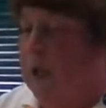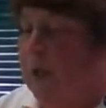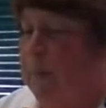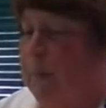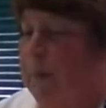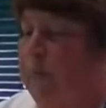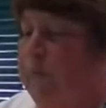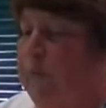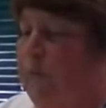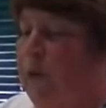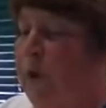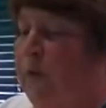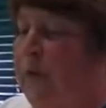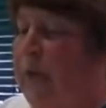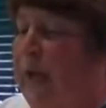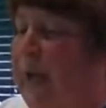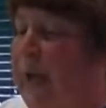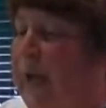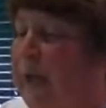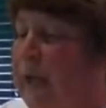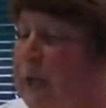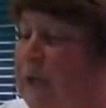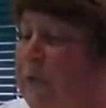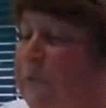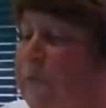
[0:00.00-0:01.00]
Before the
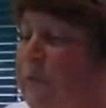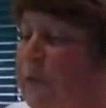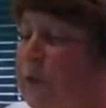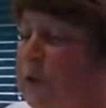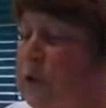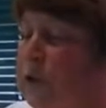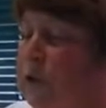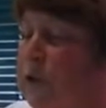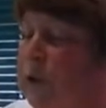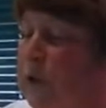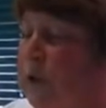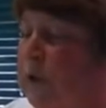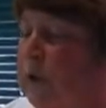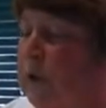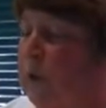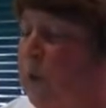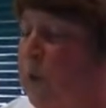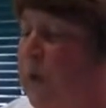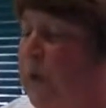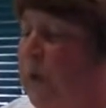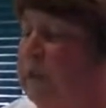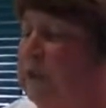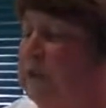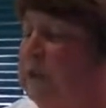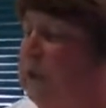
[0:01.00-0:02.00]
end of the first year,
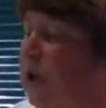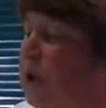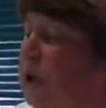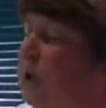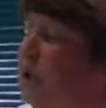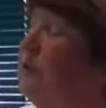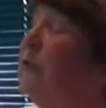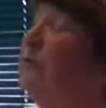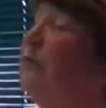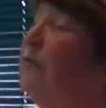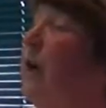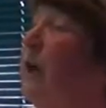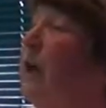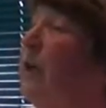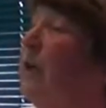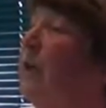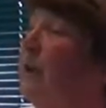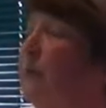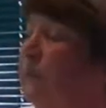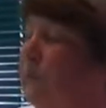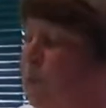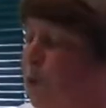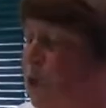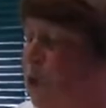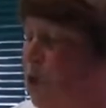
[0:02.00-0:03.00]
we had started to
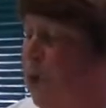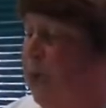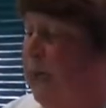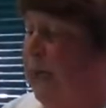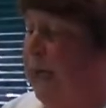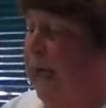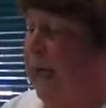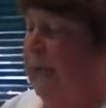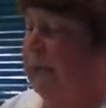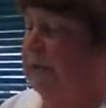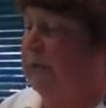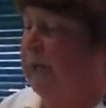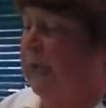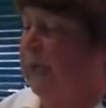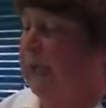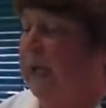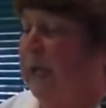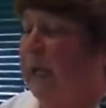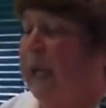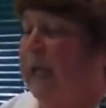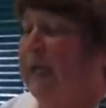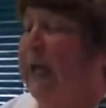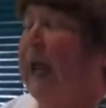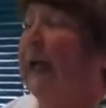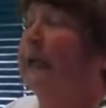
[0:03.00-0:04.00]
fund for organizing
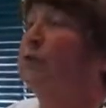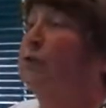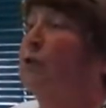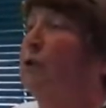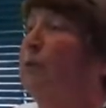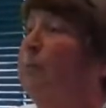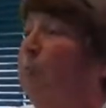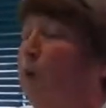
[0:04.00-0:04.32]
a National